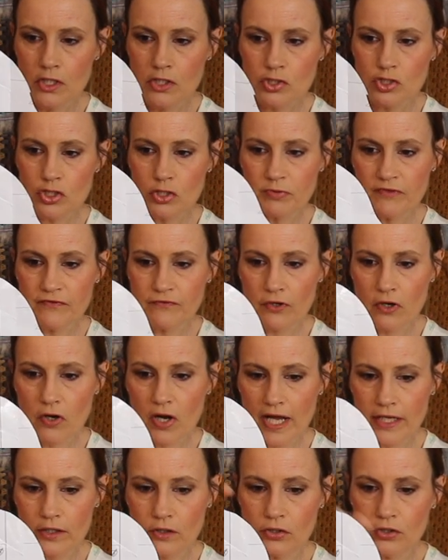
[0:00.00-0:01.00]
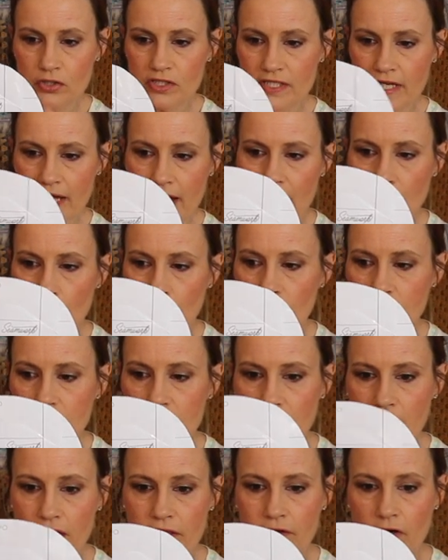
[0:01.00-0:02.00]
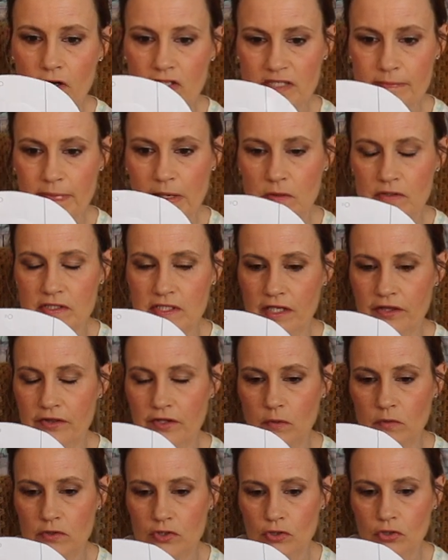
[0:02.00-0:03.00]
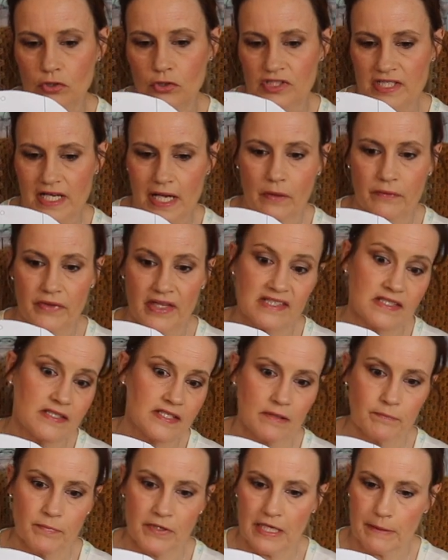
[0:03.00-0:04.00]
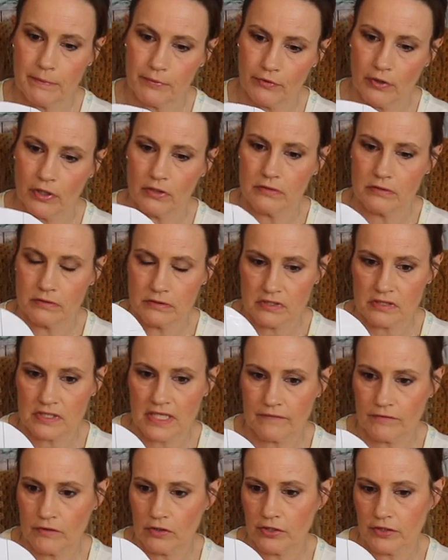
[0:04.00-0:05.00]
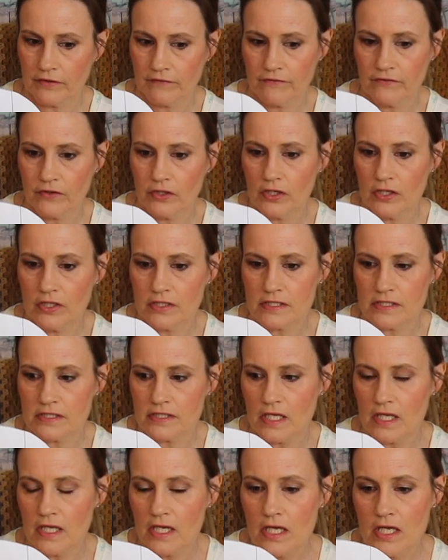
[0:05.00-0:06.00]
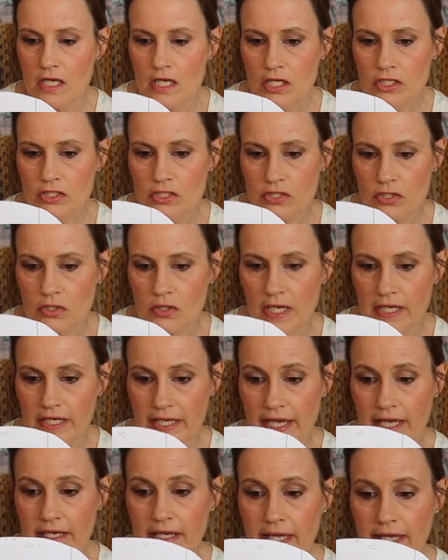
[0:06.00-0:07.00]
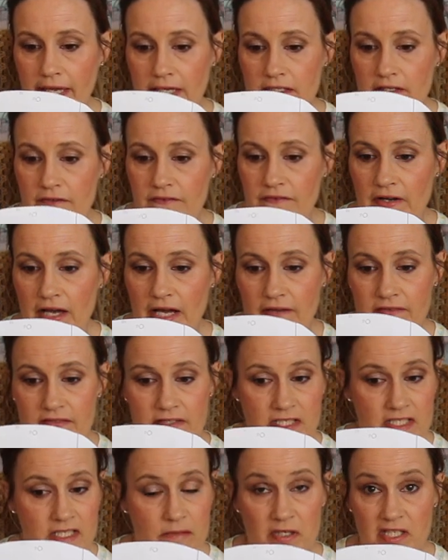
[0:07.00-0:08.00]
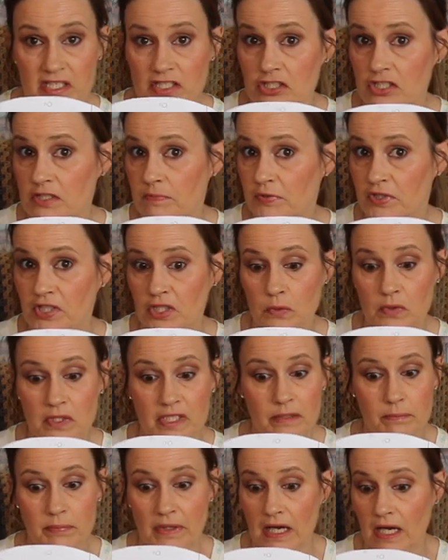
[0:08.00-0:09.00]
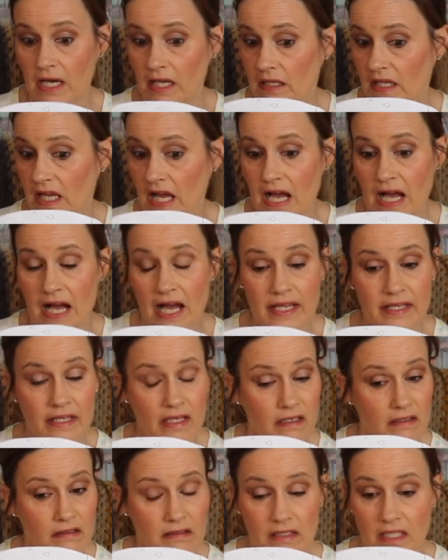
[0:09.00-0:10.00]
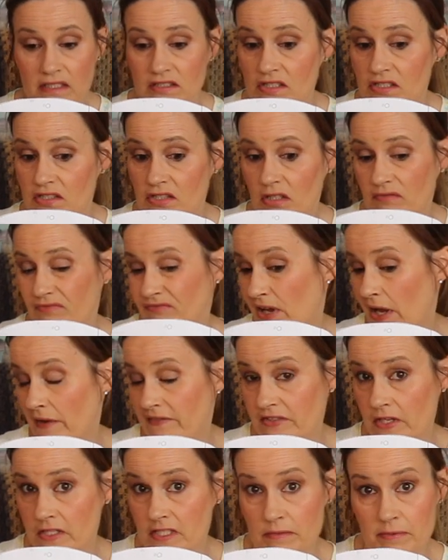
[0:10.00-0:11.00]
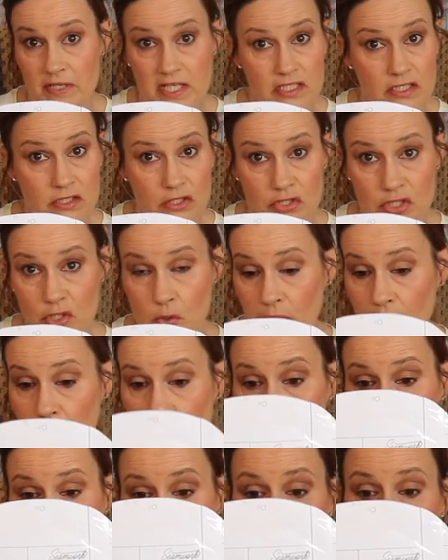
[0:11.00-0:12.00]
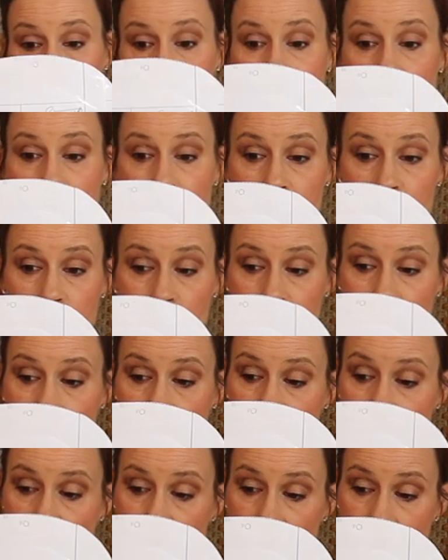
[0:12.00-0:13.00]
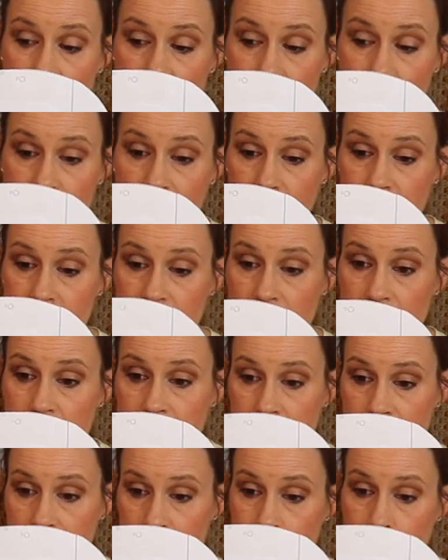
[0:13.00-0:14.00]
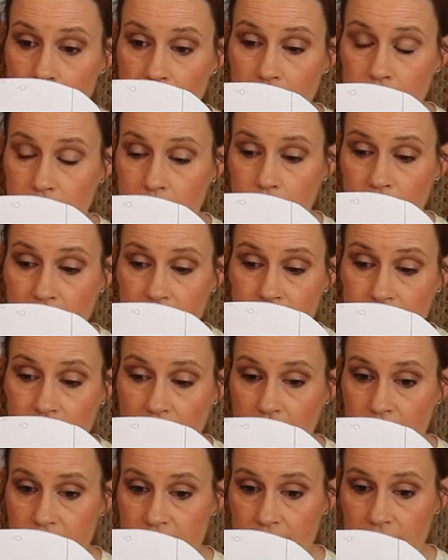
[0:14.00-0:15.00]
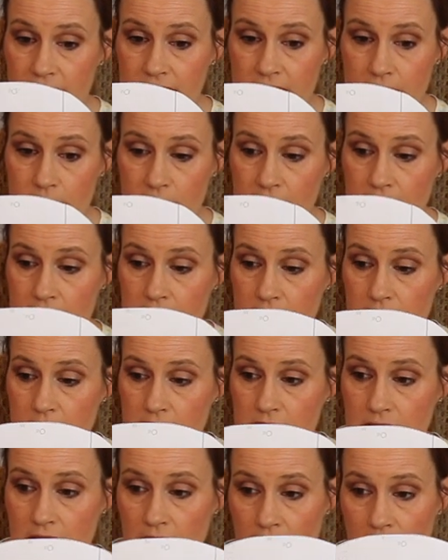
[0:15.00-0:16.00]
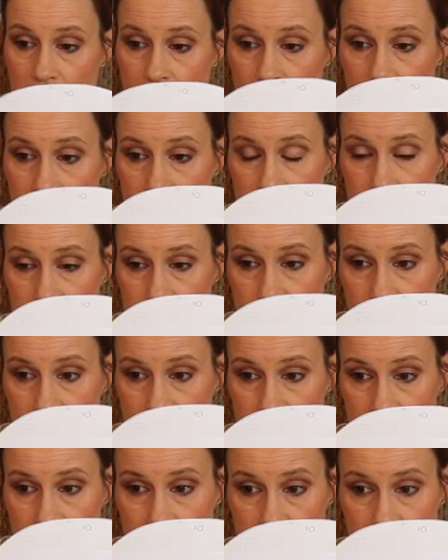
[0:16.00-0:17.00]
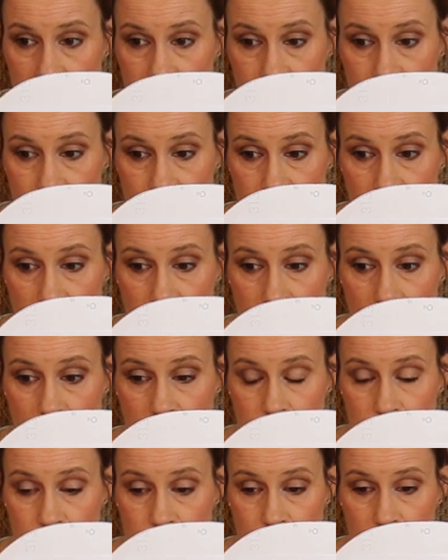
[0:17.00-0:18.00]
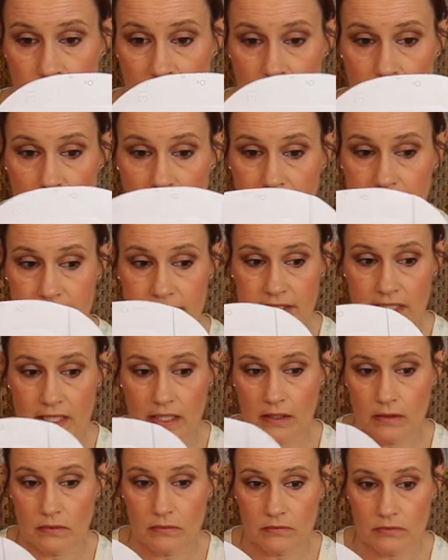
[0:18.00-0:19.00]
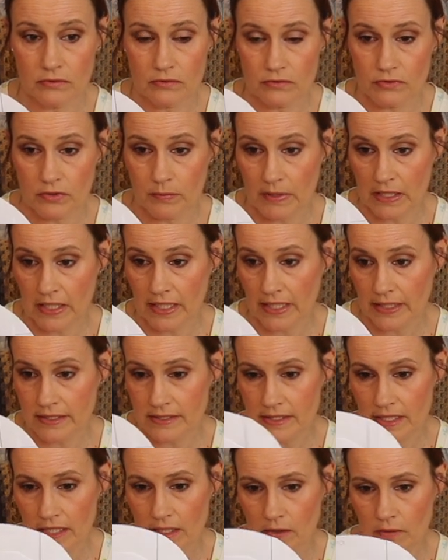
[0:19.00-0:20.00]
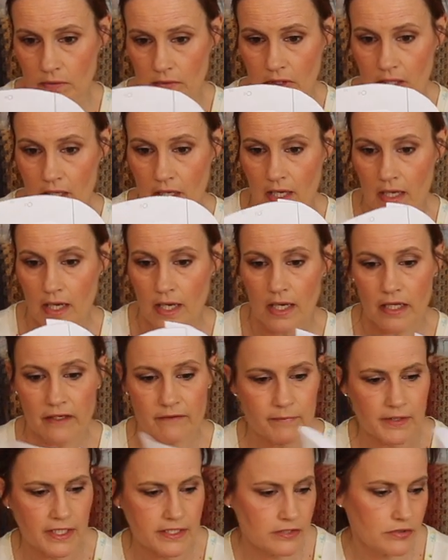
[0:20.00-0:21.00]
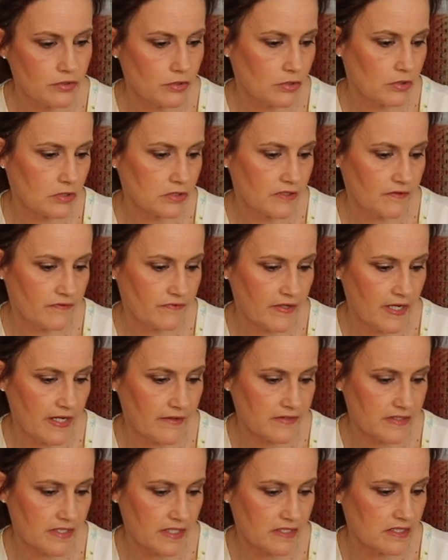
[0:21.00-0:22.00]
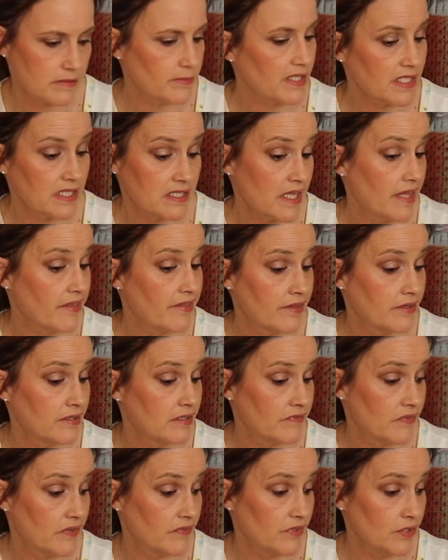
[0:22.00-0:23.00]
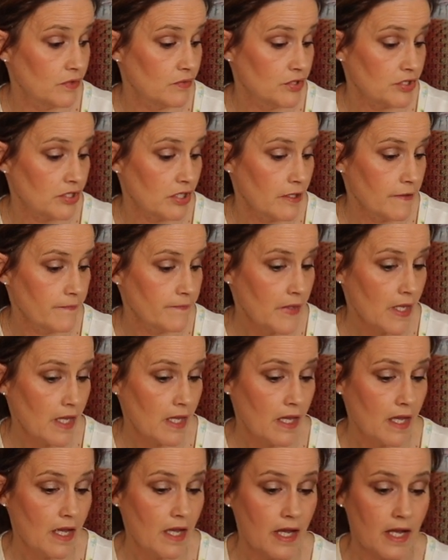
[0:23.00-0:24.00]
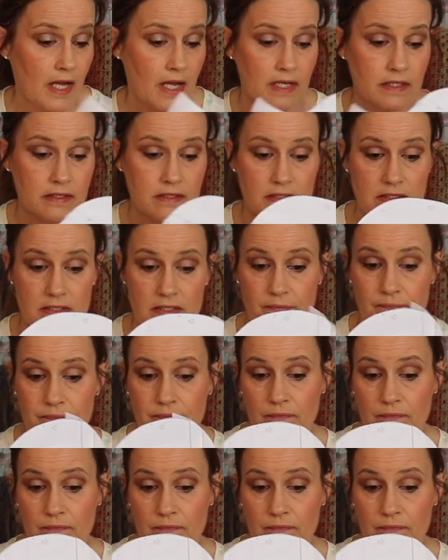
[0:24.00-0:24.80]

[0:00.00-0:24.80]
So before I cut it out, I thought about it. I thought, well, don't cut it out and then stick paper on, just to have a look at it first. So again, I added 5 centimetres just purely by eye. I just thought 5 centimetres looks quite good. So I just extended the pattern by 5 centimetres and then just drew my line down, and I've made a note, 5 centimetres lengthened for future. And